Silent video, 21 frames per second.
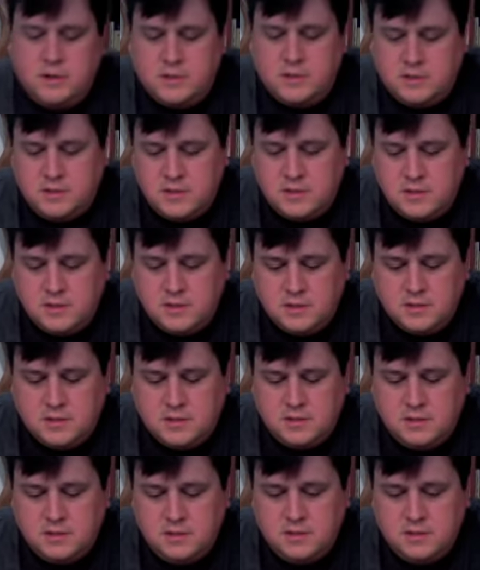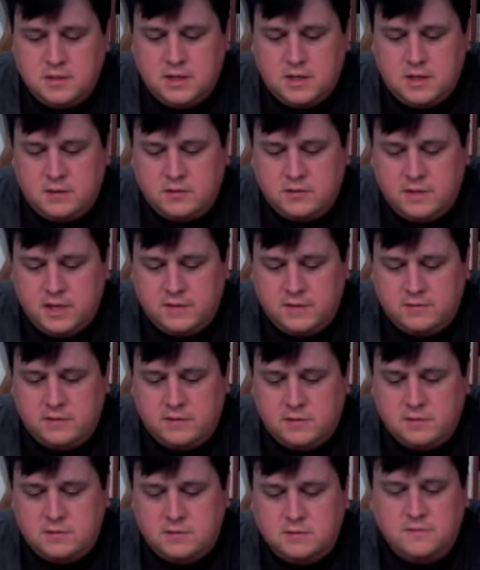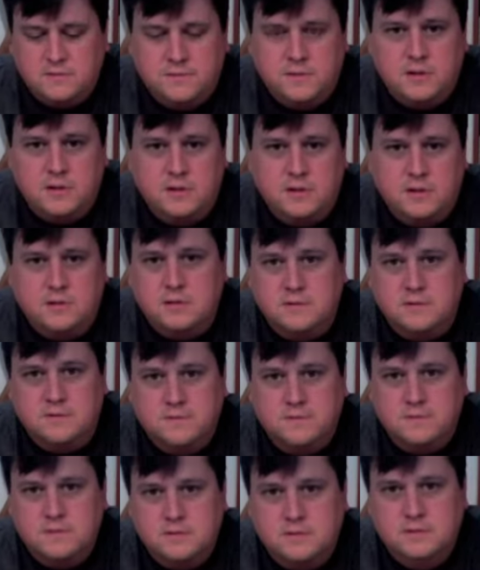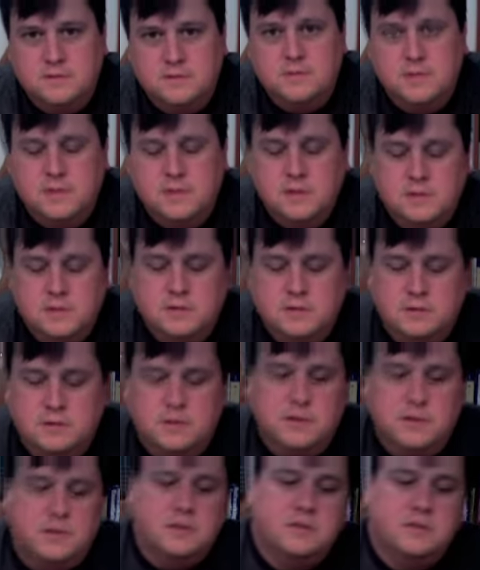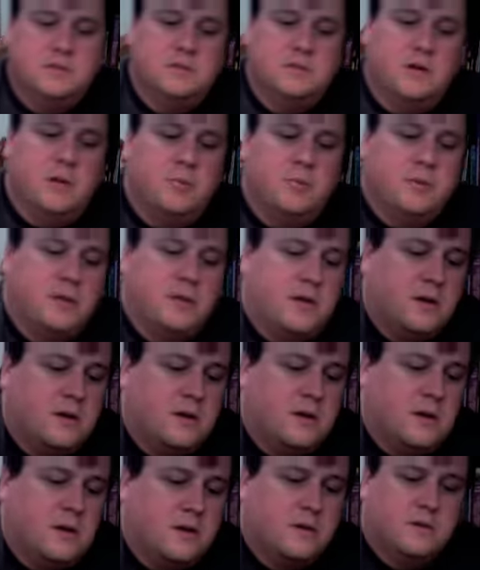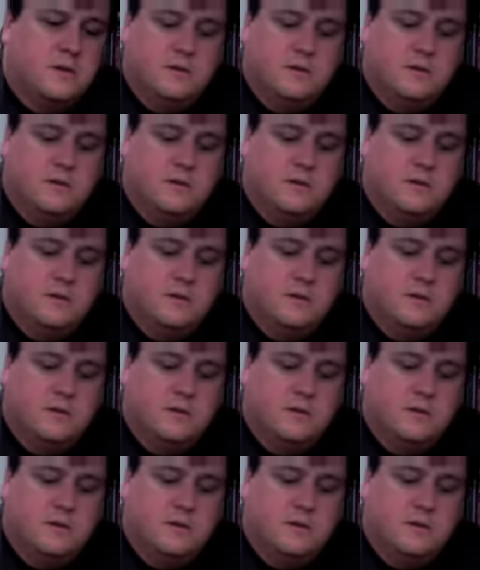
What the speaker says: these, I would have no fear of really scraping that hard.